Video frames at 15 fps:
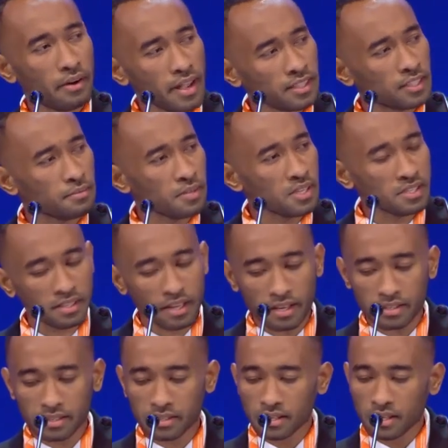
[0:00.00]
Correct the
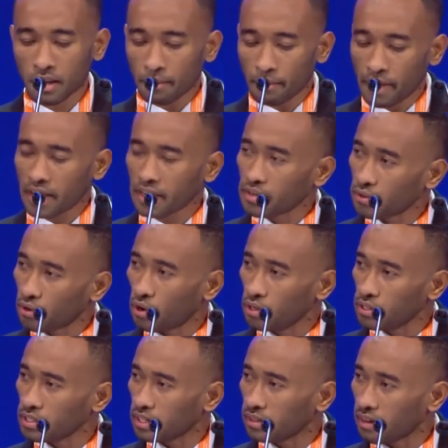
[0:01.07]
mistakes, make
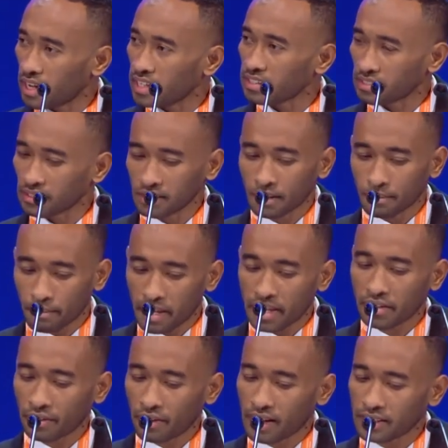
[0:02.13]
right
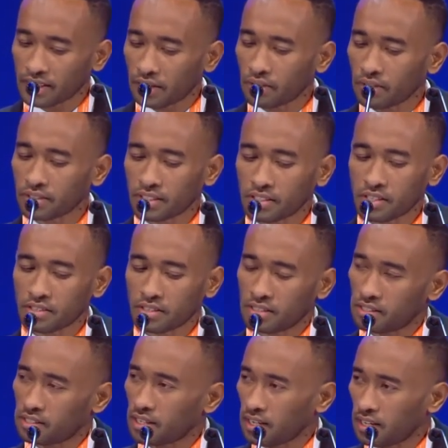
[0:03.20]
the wrong
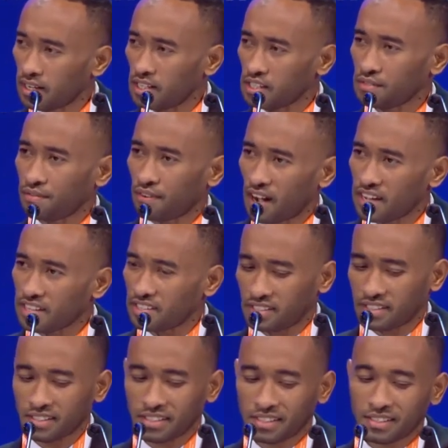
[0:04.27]
decisions. Let us
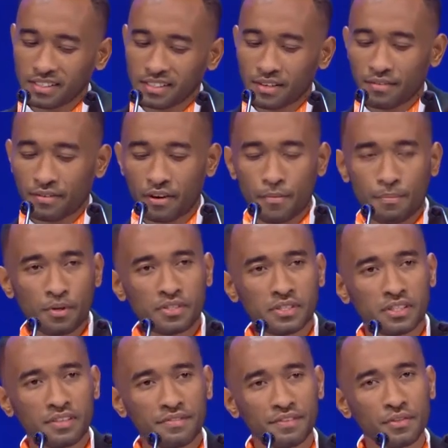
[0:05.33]
fight for a
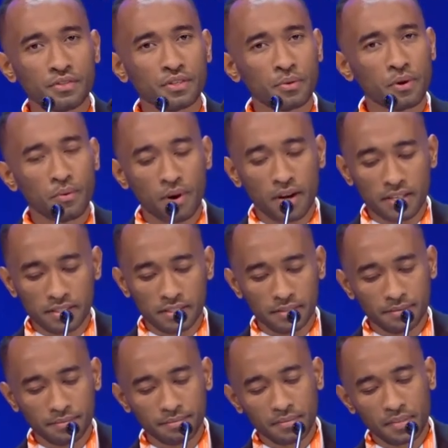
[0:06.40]
positive future we want.